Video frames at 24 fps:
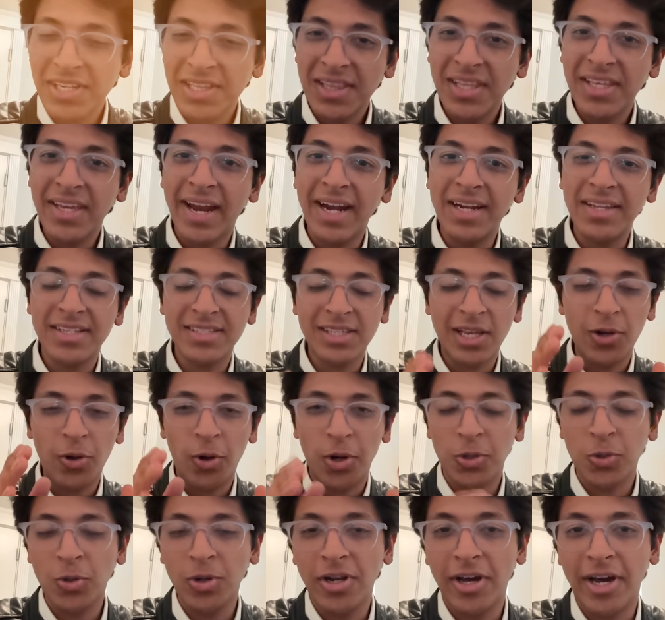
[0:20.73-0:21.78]
till the end, there's a
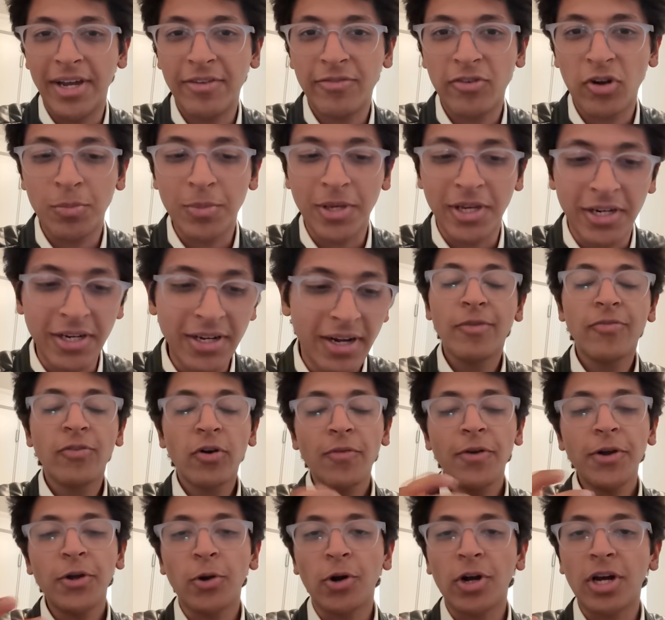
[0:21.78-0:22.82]
lot to learn from here. Before
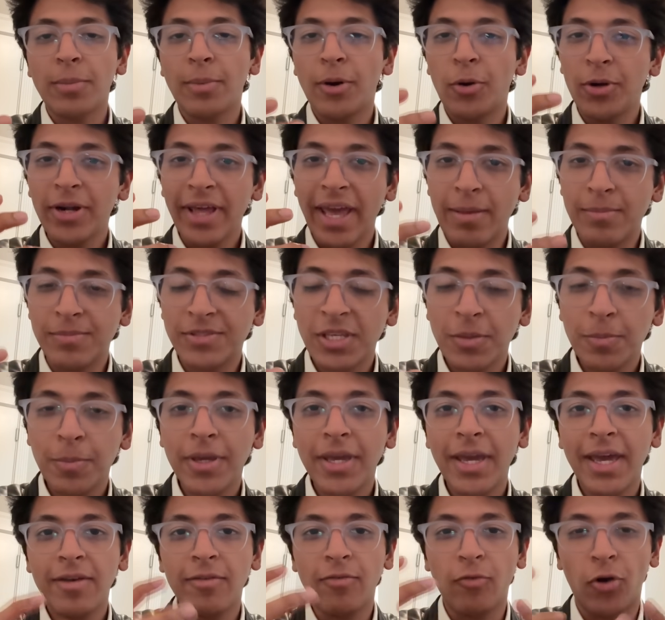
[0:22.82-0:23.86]
we talk about
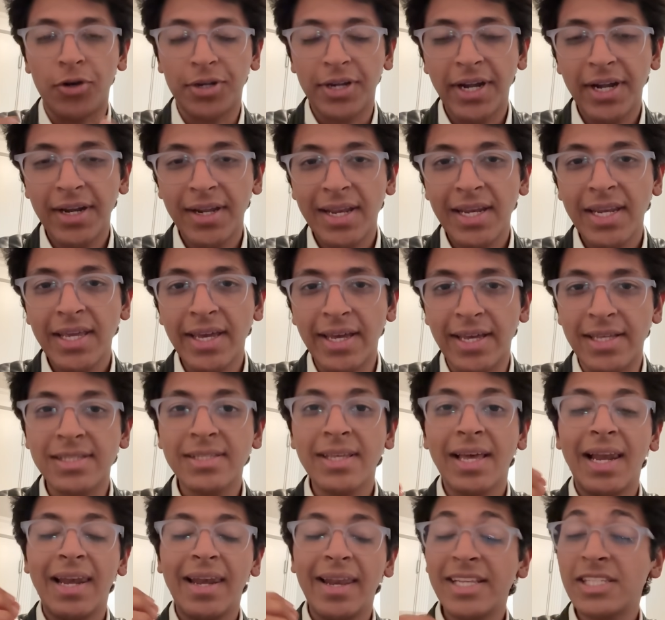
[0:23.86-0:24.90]
MCP and what it really
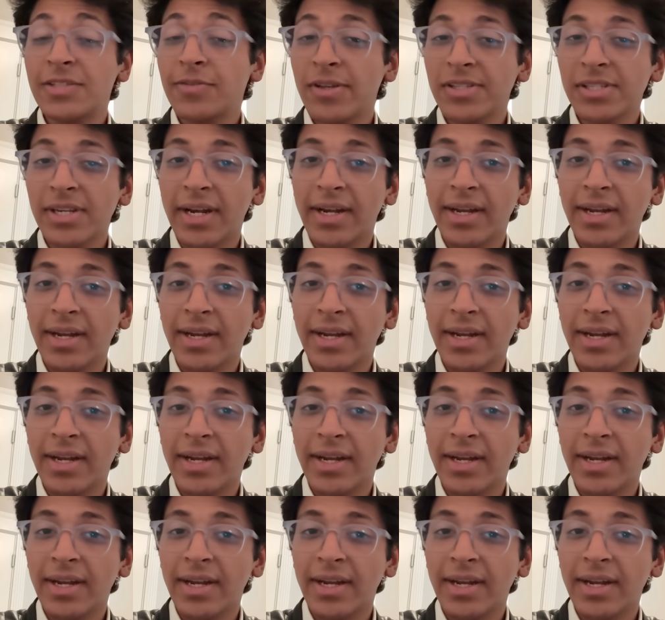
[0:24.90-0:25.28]
is, let's first